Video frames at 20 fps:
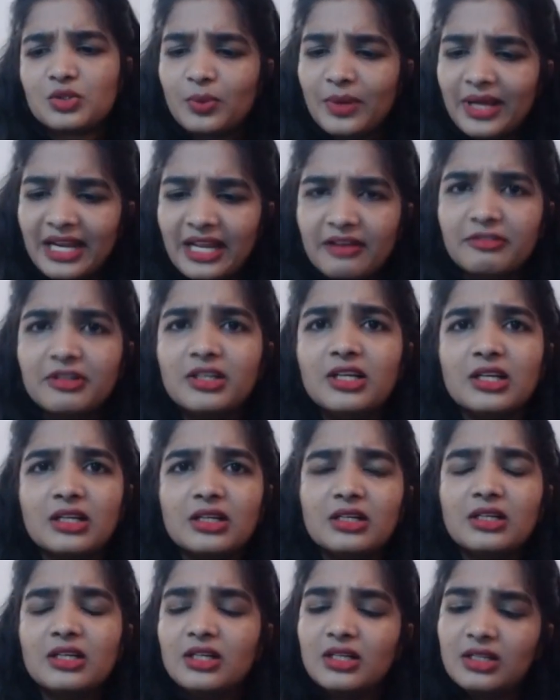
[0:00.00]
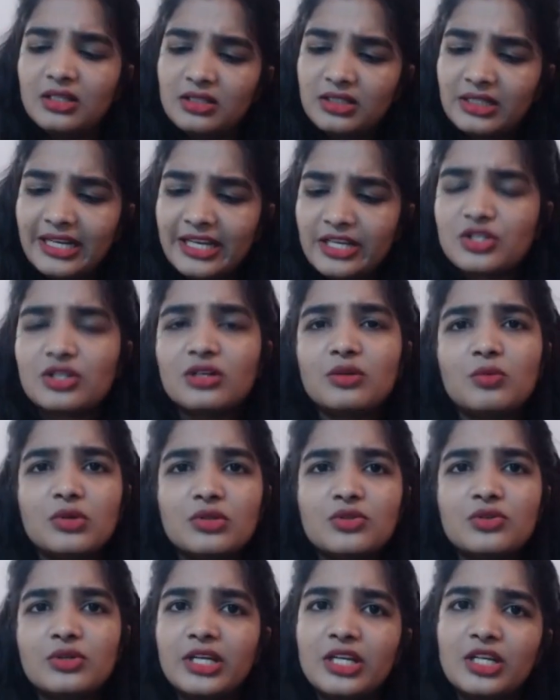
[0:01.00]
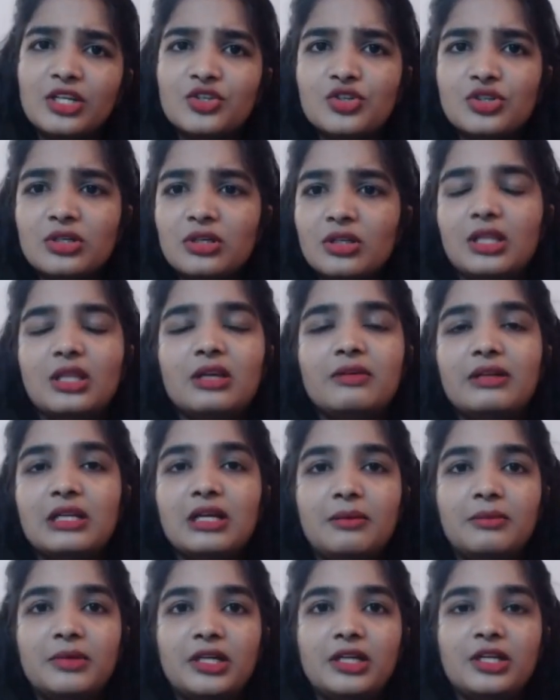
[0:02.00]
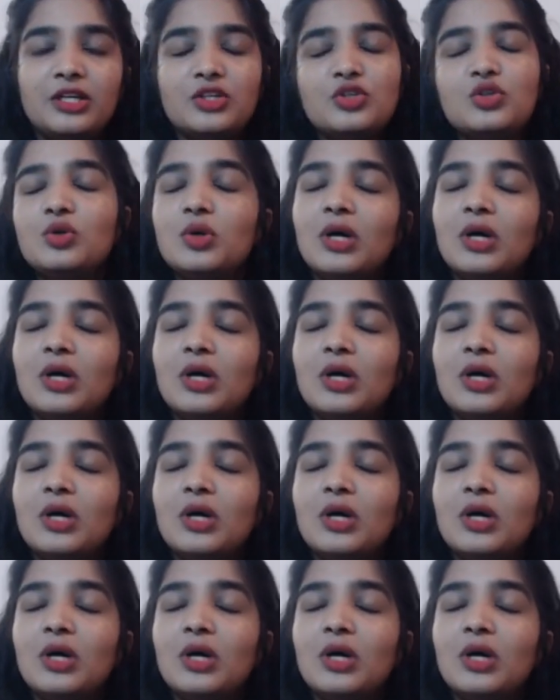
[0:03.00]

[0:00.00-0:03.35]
So whenever the teacher wants to teach, they will come and teach.